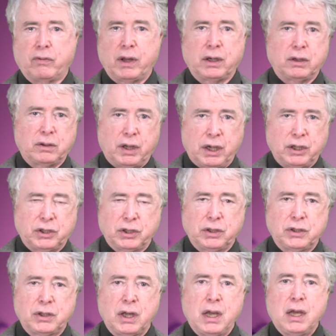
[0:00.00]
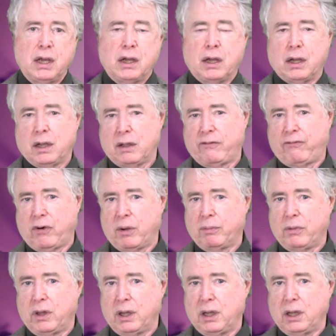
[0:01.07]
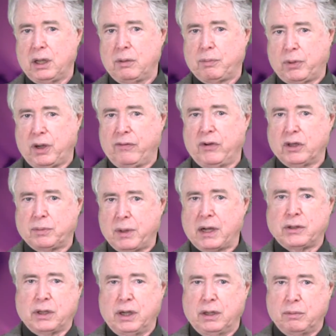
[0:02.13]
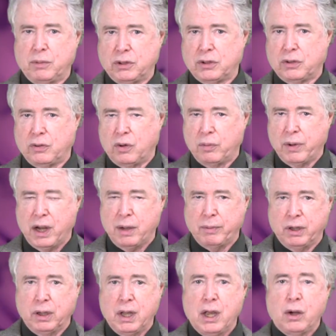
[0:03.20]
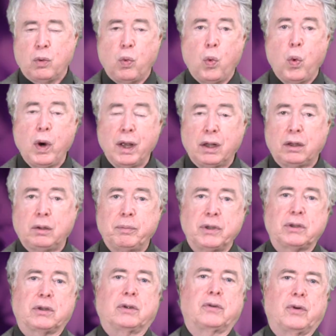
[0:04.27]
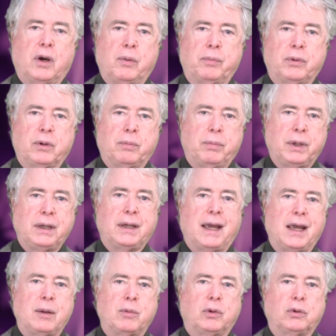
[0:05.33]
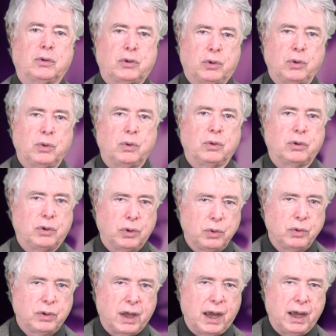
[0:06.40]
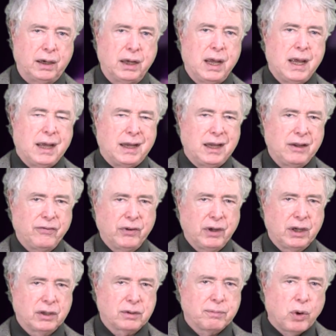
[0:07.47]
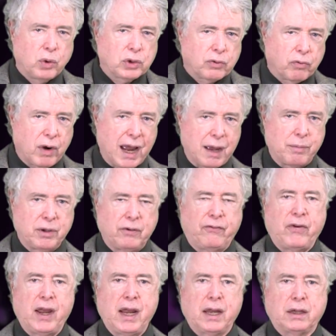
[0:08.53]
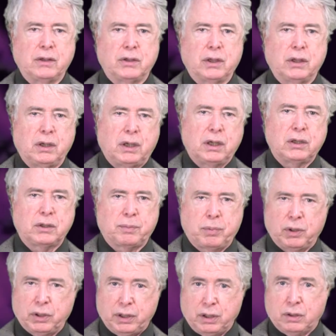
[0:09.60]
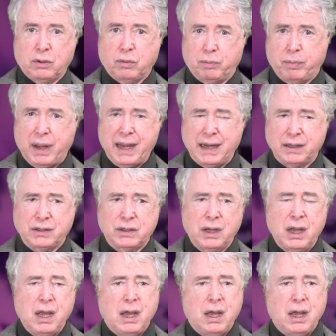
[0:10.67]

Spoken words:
regulations from the previous president, Mr. Obama. Will Mr. Trump be able to do that? Even his most rabid fans in his political base